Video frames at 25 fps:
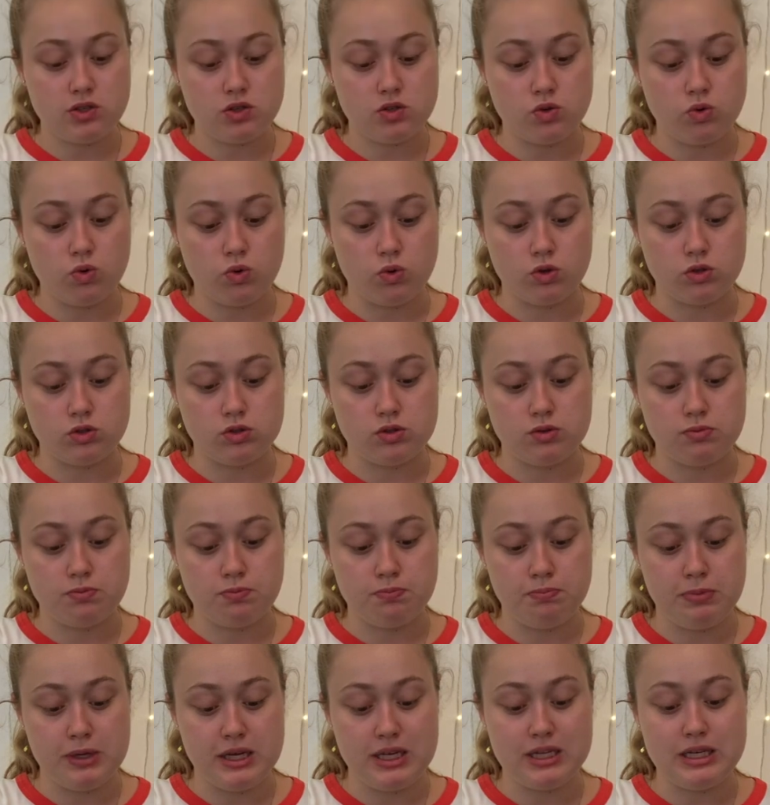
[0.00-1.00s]
schools
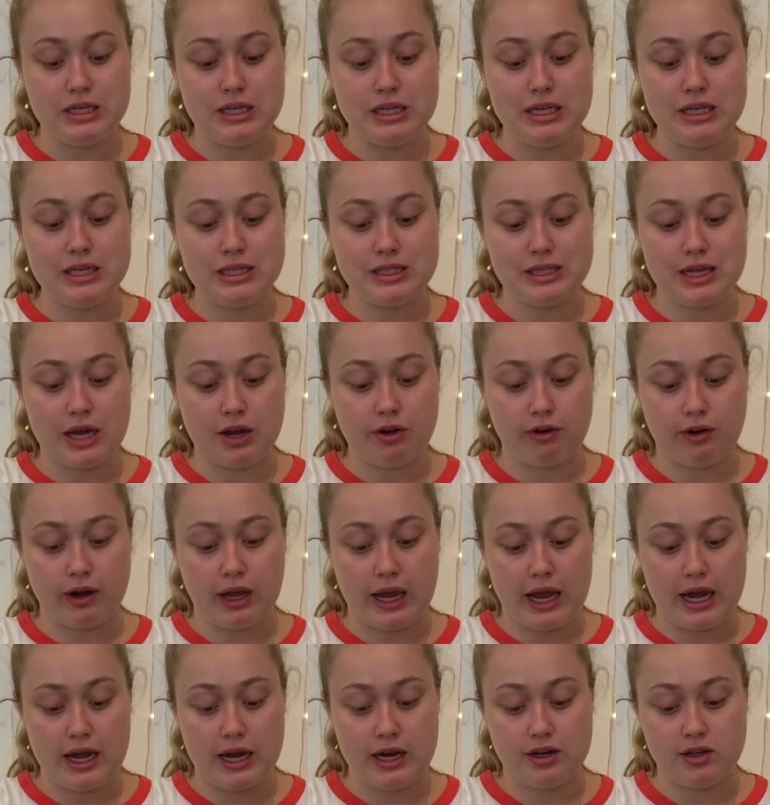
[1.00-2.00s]
be
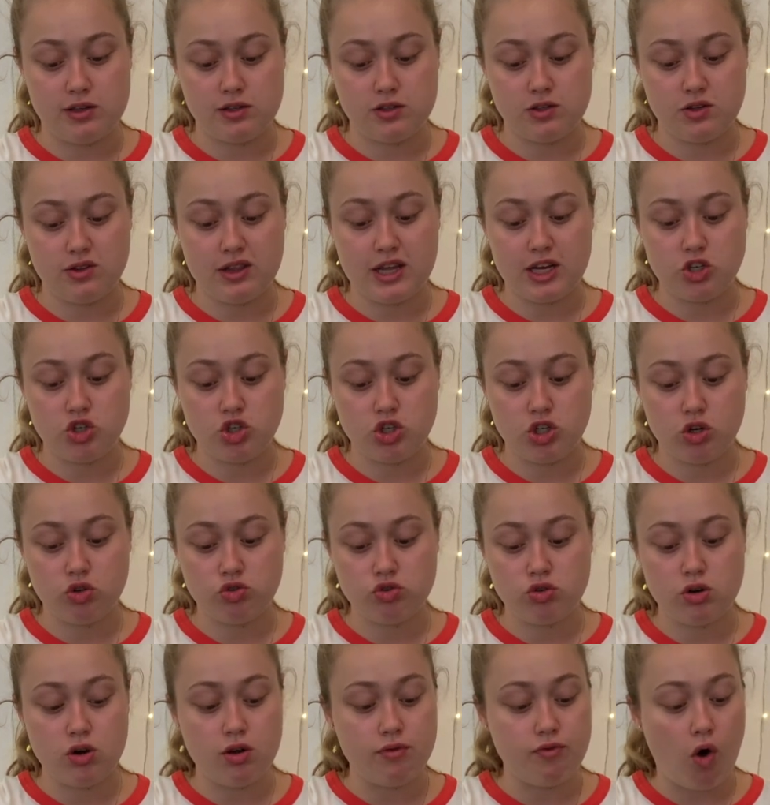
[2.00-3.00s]
desegregated so that
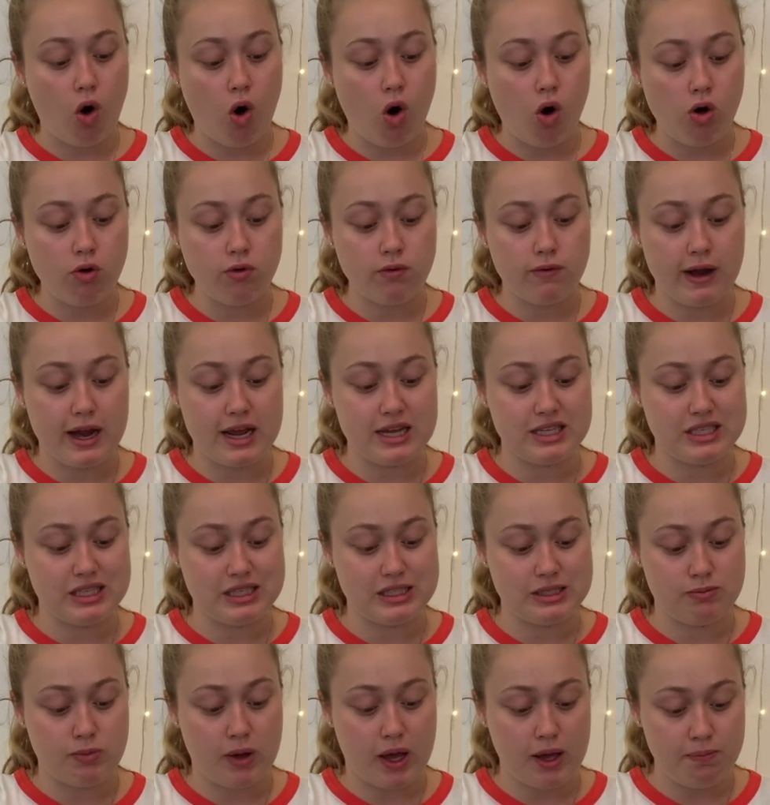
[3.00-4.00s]
children of all
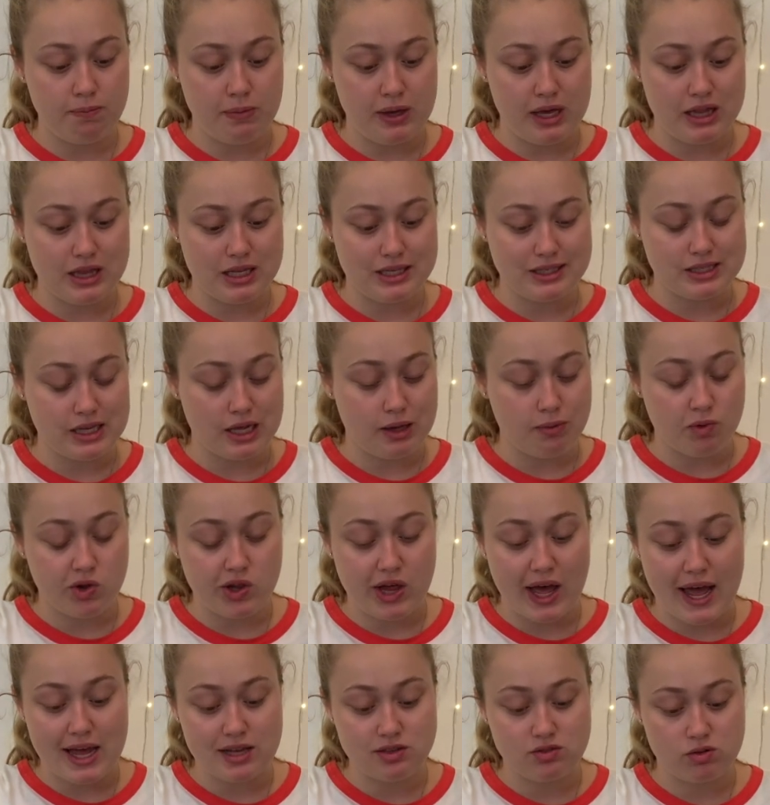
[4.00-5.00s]
races might be in the same
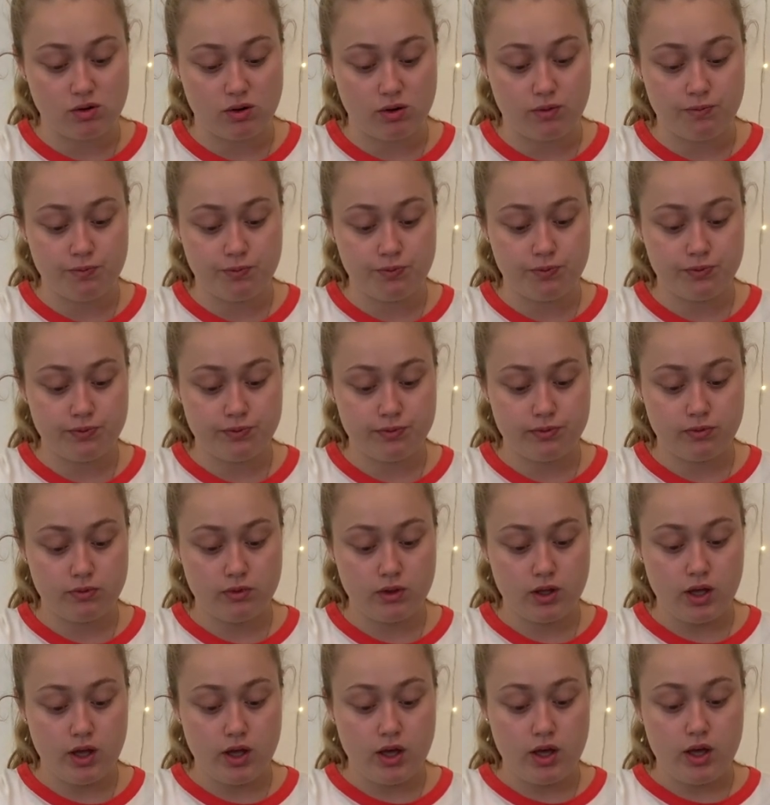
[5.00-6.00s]
classroom.
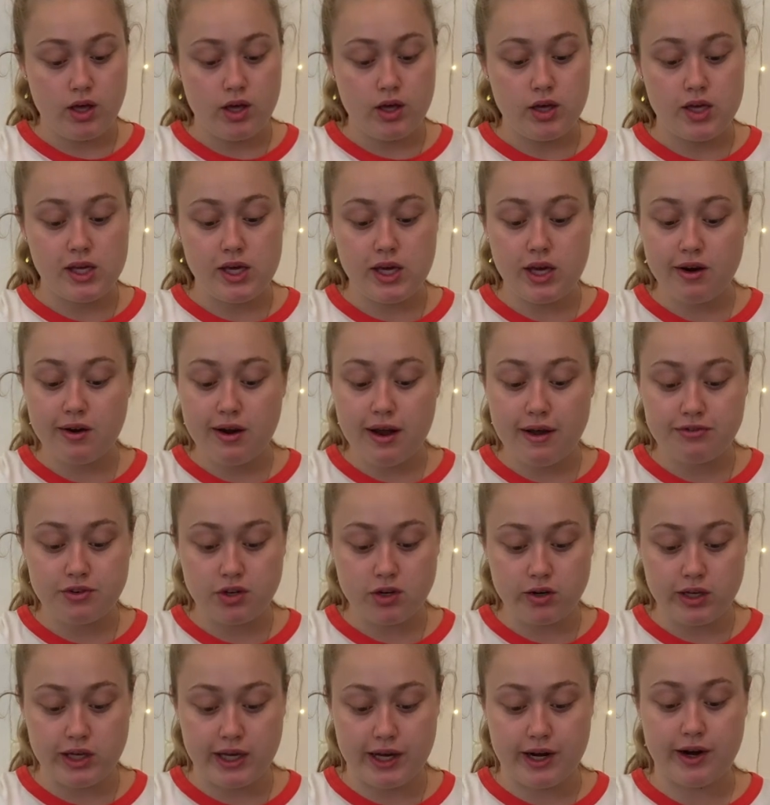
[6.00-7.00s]
Year after
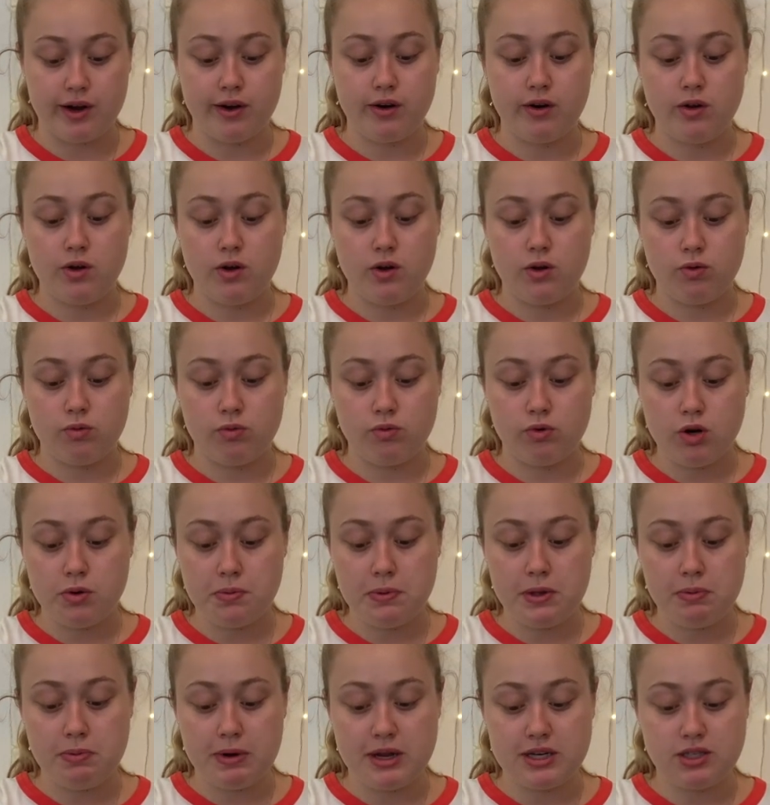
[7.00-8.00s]
year,
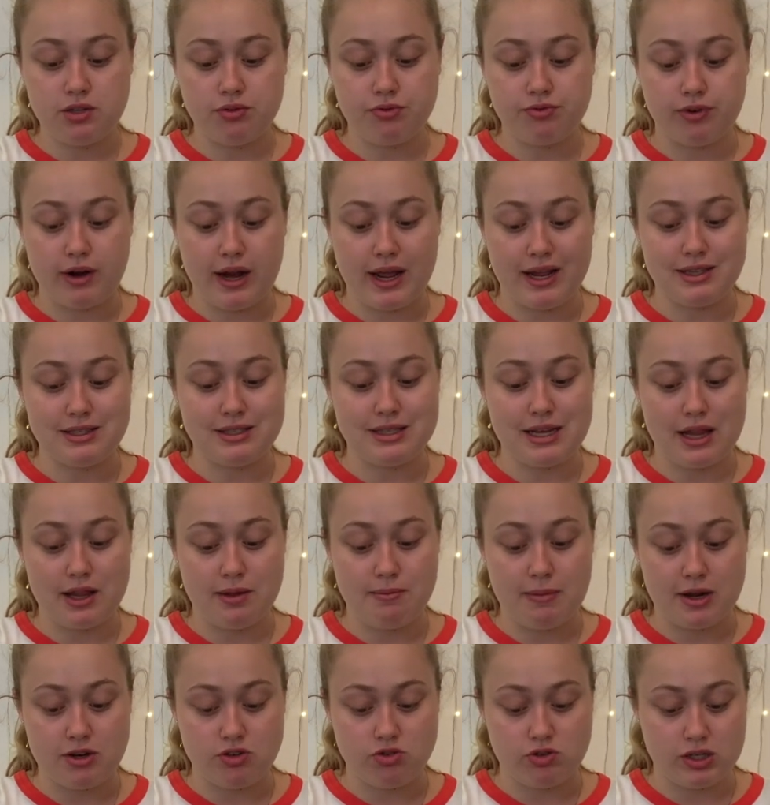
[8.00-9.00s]
Ruby went to France
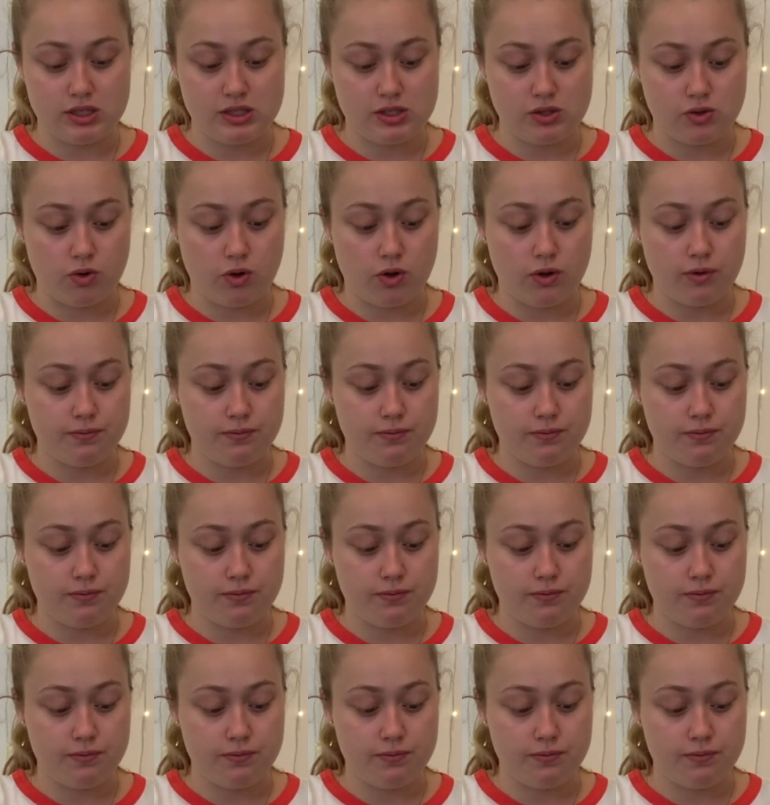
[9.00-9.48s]
Elementary School.